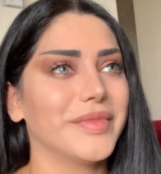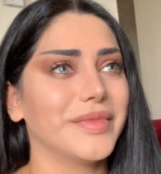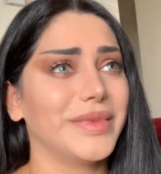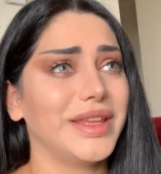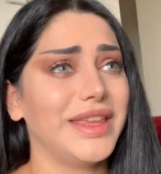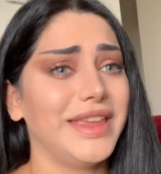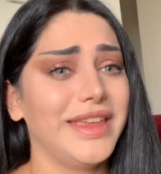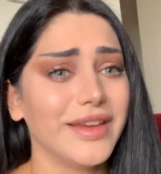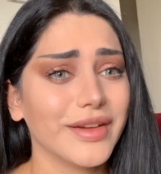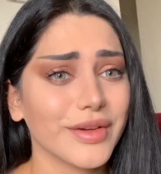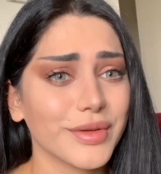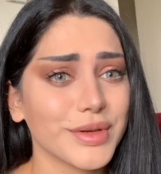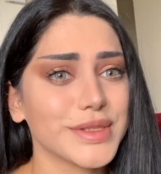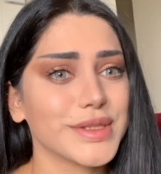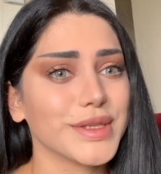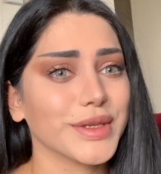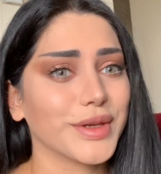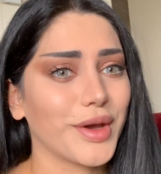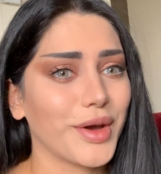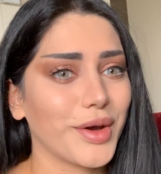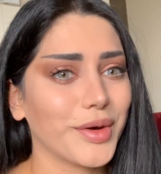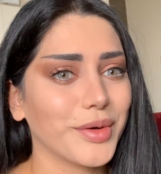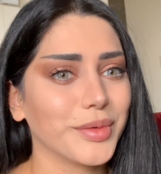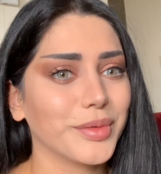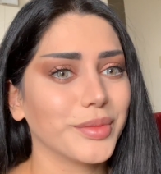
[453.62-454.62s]
years
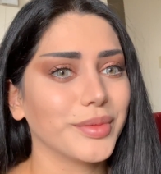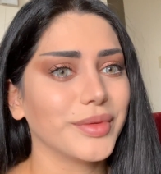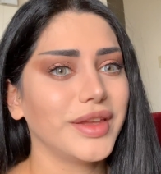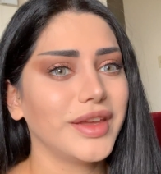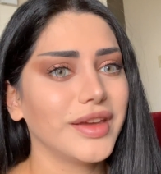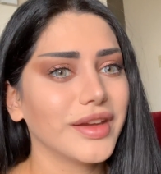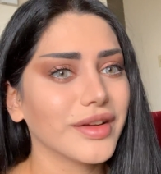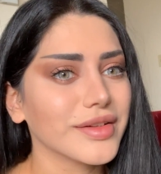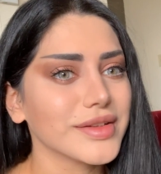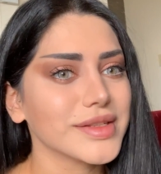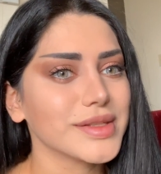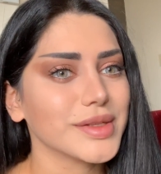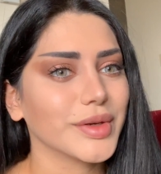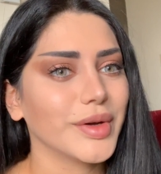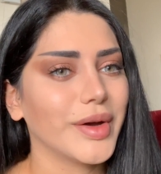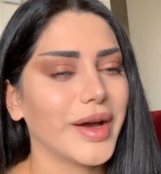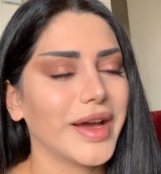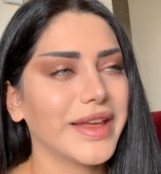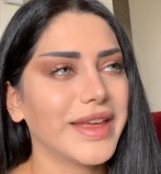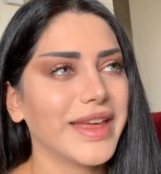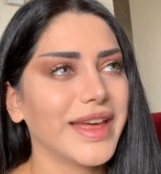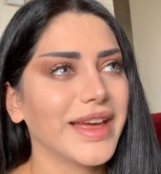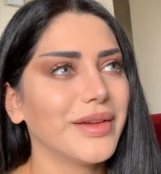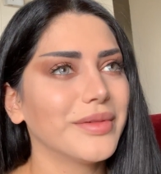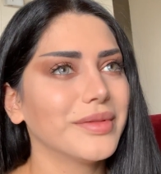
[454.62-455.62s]
ago, I
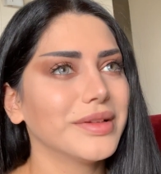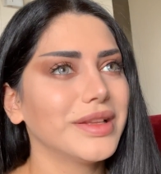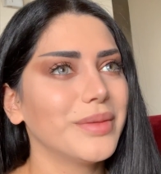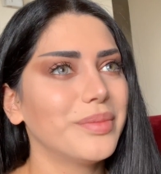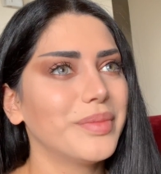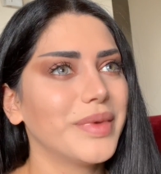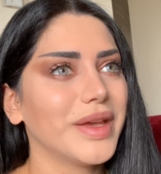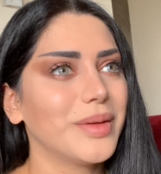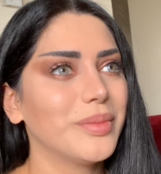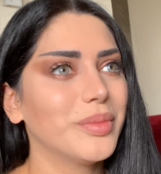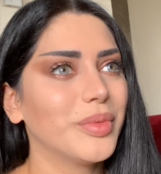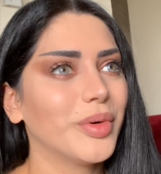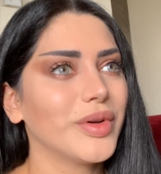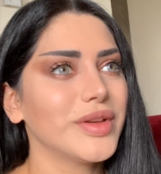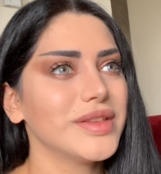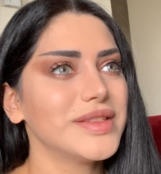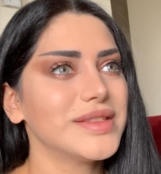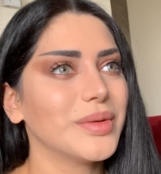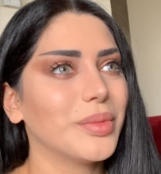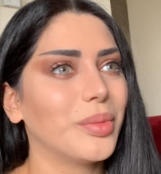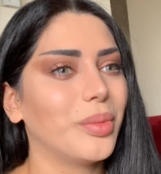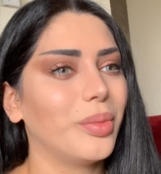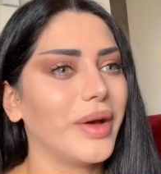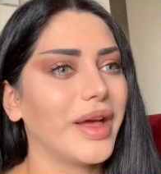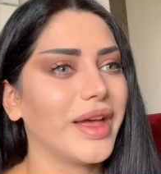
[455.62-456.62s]
can't really pinpoint
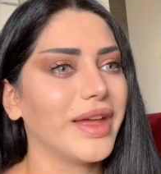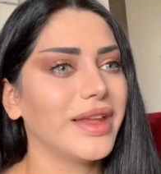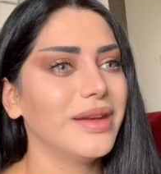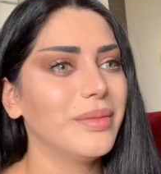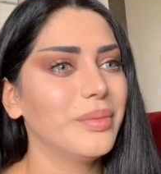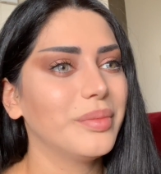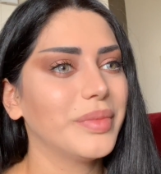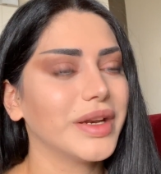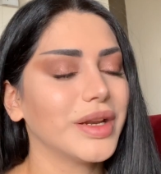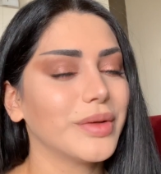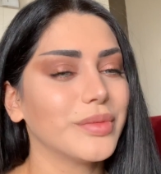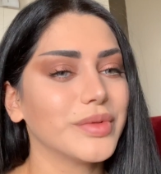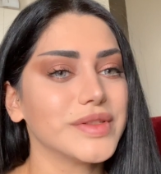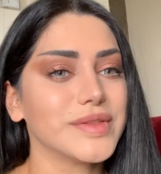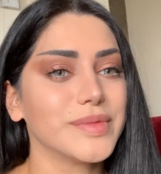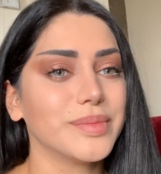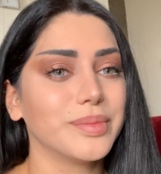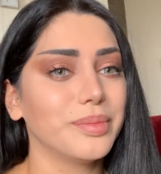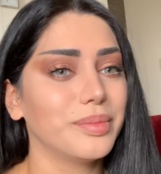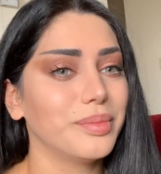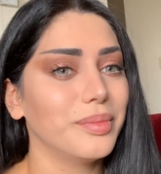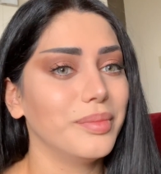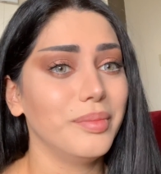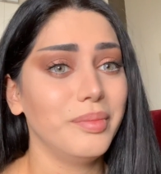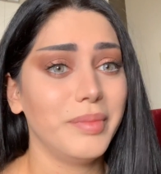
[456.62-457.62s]
to when, but it was
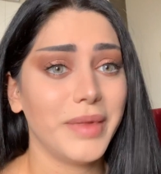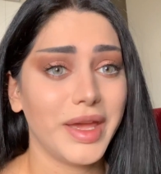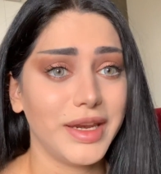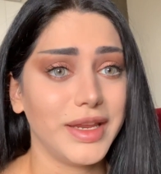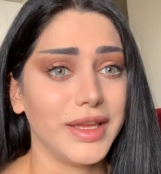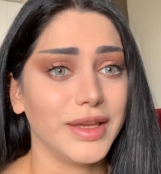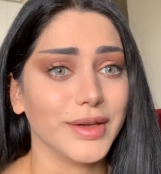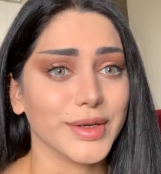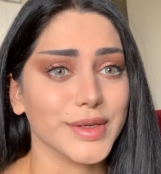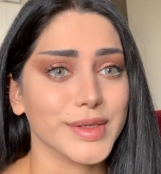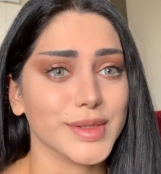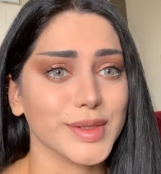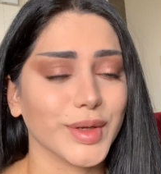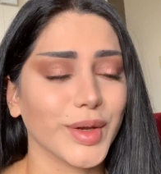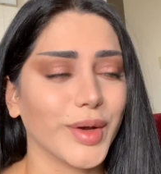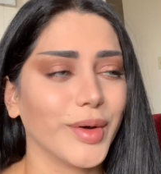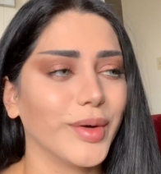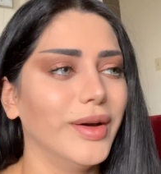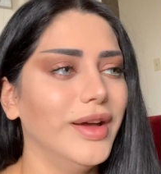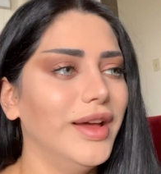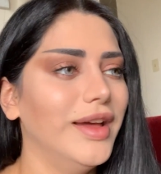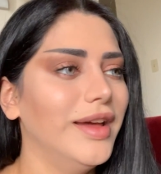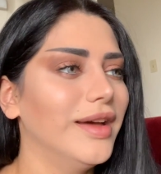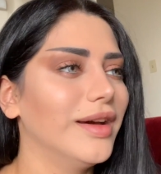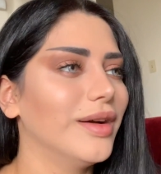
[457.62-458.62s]
many years
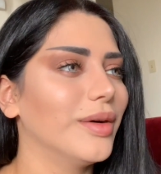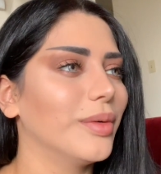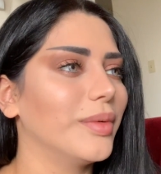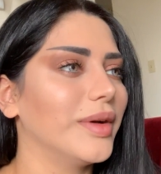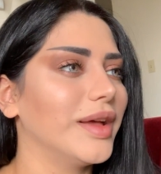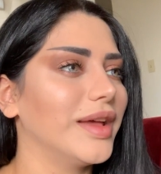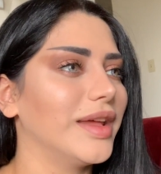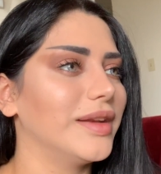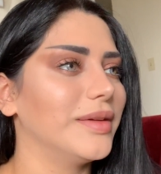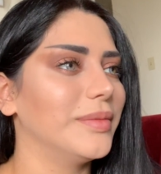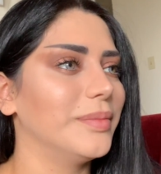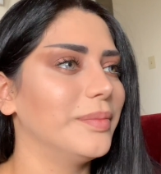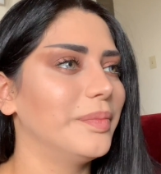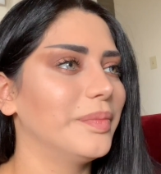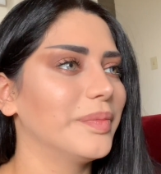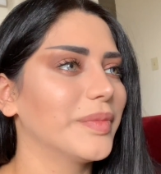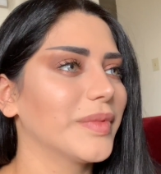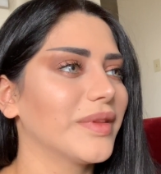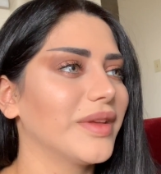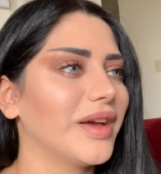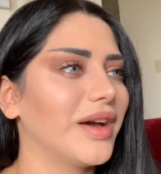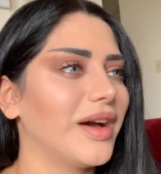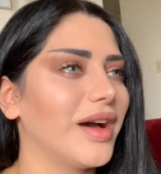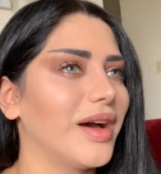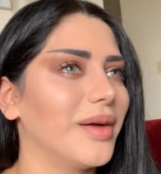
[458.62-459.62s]
ago, when
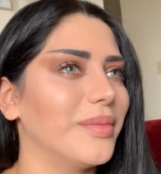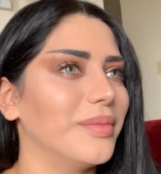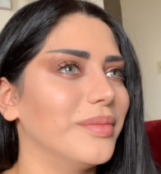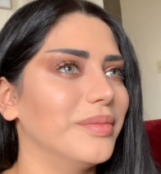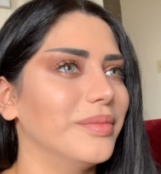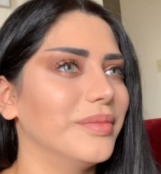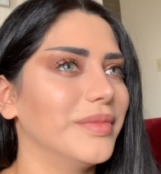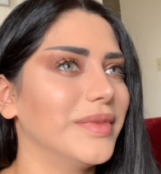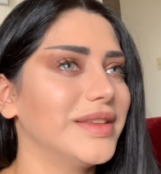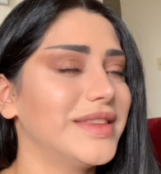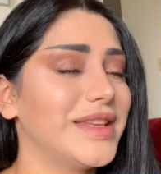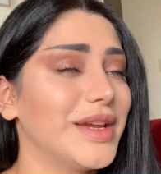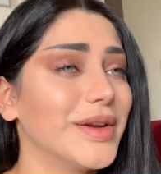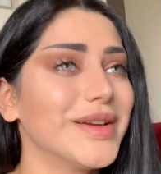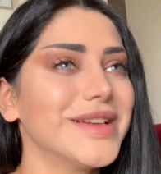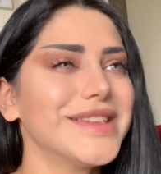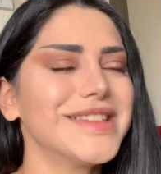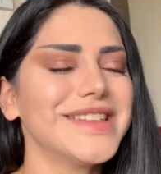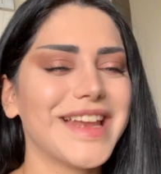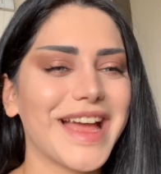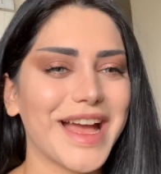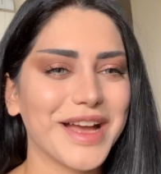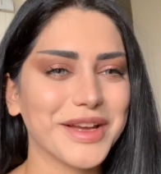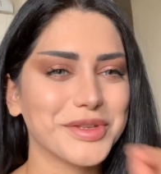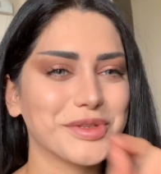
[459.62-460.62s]
there is
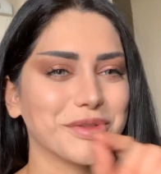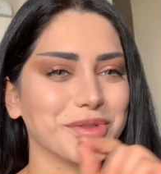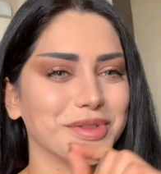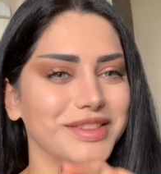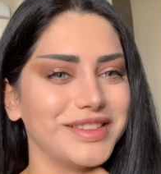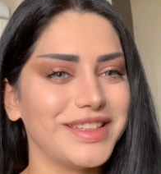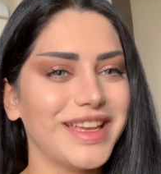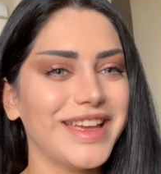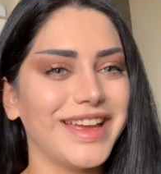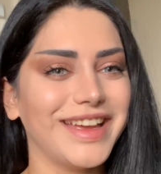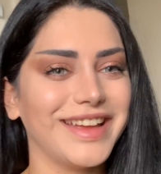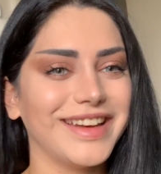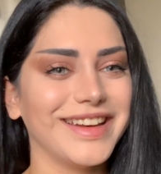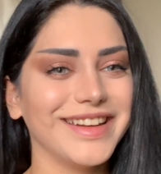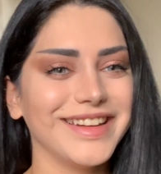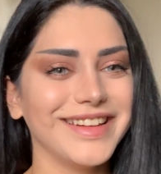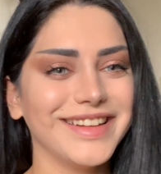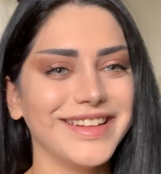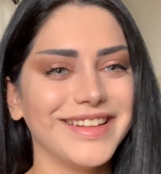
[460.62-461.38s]
an actual date.